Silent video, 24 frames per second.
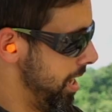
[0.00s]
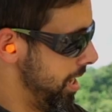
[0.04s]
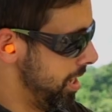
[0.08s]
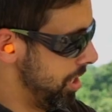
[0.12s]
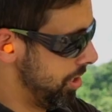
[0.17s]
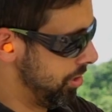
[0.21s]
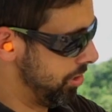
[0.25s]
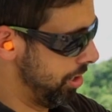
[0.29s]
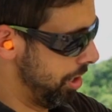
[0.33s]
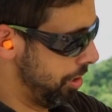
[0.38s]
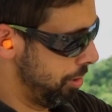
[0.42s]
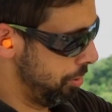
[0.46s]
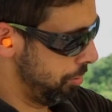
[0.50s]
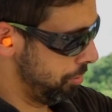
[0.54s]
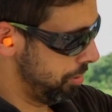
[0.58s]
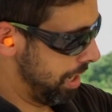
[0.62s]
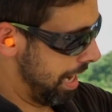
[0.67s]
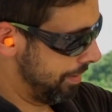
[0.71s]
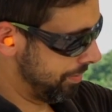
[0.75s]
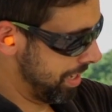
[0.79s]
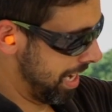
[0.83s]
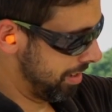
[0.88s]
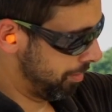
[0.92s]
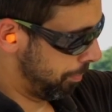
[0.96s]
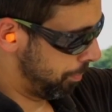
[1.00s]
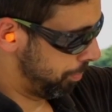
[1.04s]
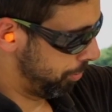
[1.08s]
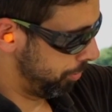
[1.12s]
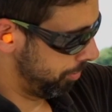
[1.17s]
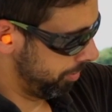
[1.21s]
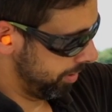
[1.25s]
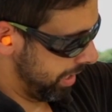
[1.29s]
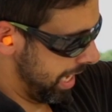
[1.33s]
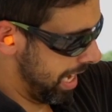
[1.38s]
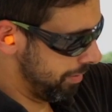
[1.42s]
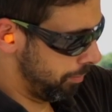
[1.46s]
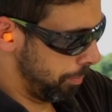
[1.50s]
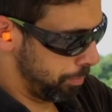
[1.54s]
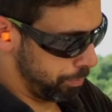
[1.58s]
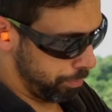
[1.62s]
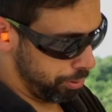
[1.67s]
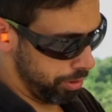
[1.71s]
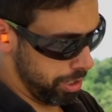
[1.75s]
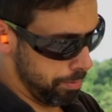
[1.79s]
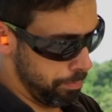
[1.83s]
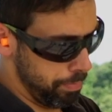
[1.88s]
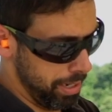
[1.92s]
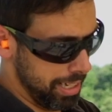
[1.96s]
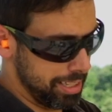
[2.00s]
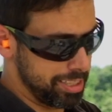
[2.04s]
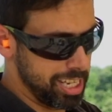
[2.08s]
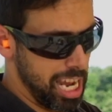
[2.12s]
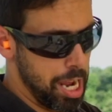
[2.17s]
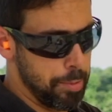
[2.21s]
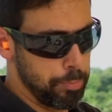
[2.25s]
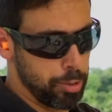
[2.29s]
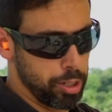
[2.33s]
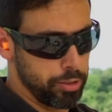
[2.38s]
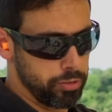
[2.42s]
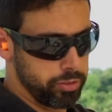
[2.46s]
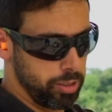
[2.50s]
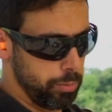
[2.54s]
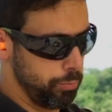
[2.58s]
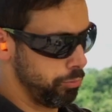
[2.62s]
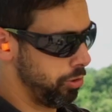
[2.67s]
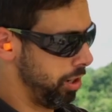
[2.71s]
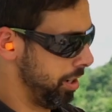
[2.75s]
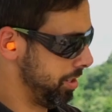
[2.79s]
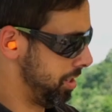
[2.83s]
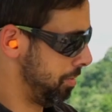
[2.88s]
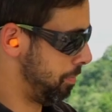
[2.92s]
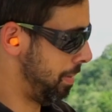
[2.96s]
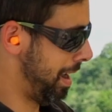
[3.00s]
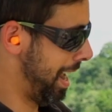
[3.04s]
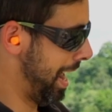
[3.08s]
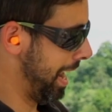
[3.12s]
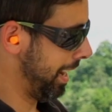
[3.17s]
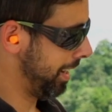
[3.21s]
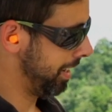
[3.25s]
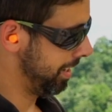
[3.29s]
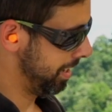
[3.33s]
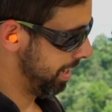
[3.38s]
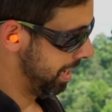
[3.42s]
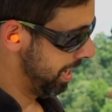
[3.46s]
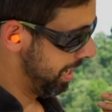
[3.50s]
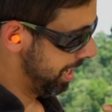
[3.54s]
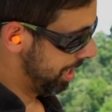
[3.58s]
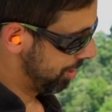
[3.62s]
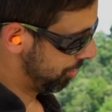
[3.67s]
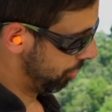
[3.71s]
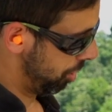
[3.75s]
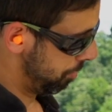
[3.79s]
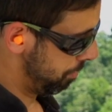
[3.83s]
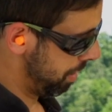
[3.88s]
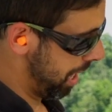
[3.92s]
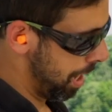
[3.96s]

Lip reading: So you have to have they have a pretty big taper from front to back. So to be